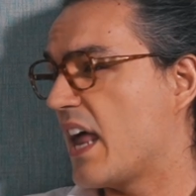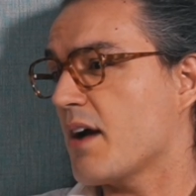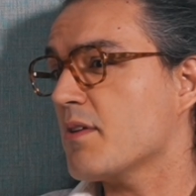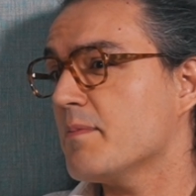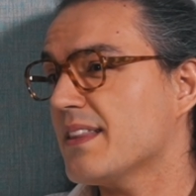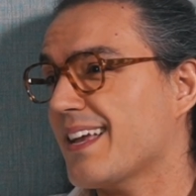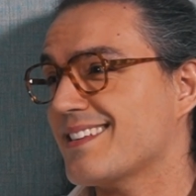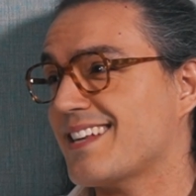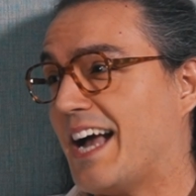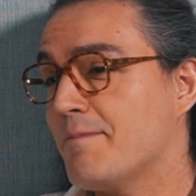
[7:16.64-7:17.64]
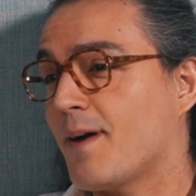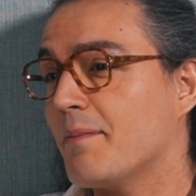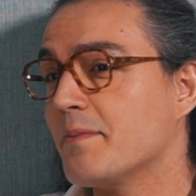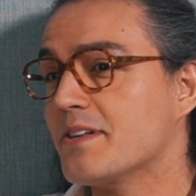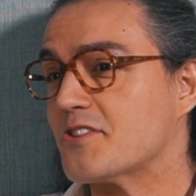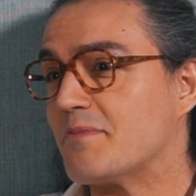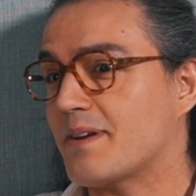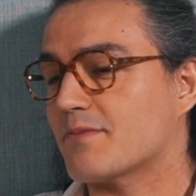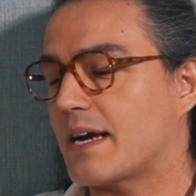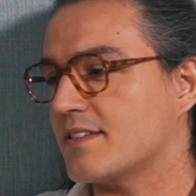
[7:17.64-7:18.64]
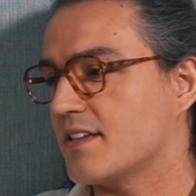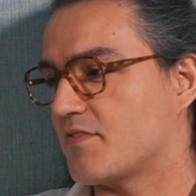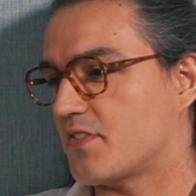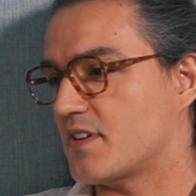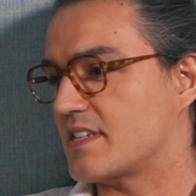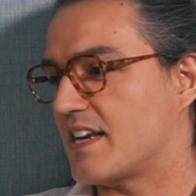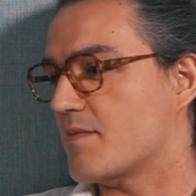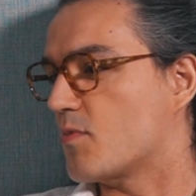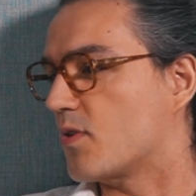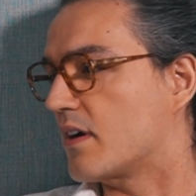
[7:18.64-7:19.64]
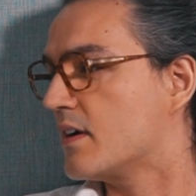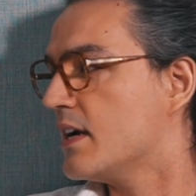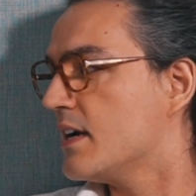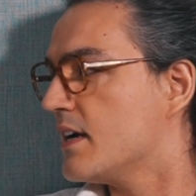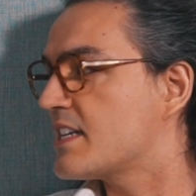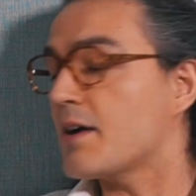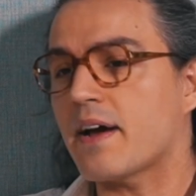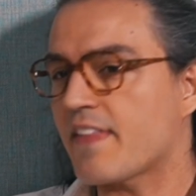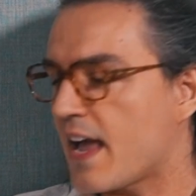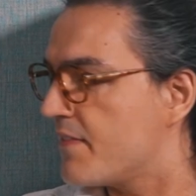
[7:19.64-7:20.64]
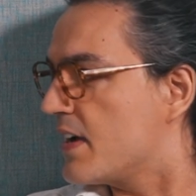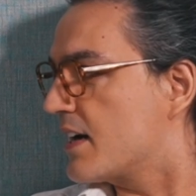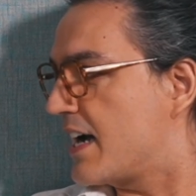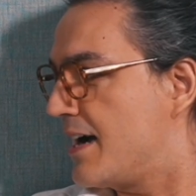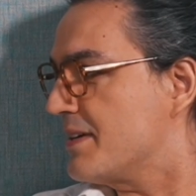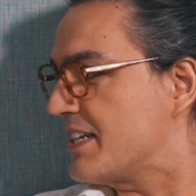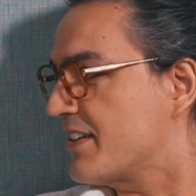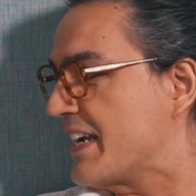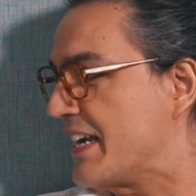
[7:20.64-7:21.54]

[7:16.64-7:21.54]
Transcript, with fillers: And I would have been like, this guy probably shouldn't be wrestling for us anymore. Yeah. Is that why they have you on commentary